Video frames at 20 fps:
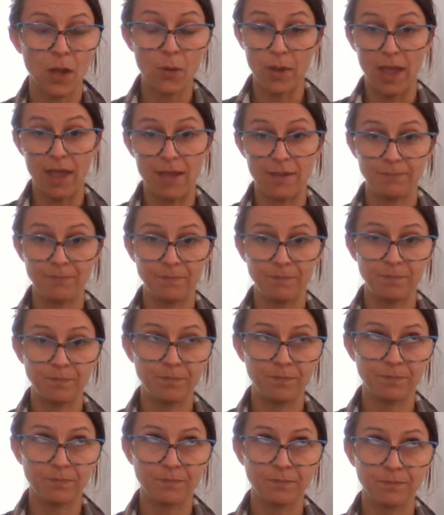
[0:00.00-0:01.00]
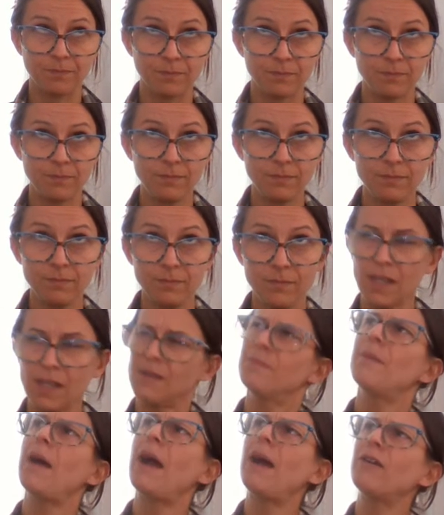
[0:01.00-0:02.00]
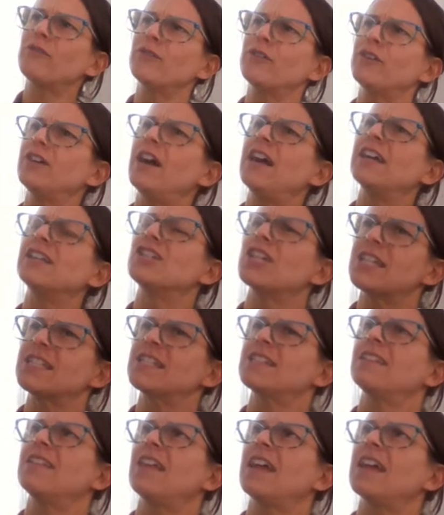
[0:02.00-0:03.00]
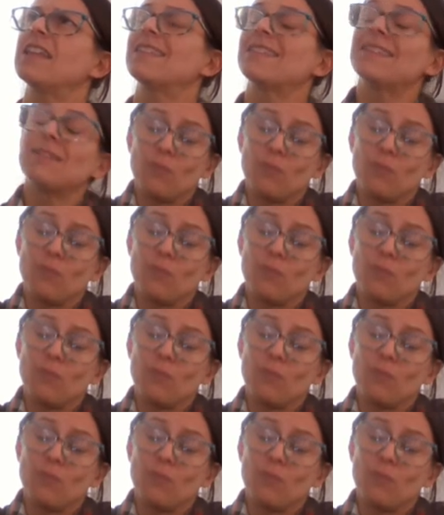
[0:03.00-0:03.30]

Okay. Powerful. I just said that.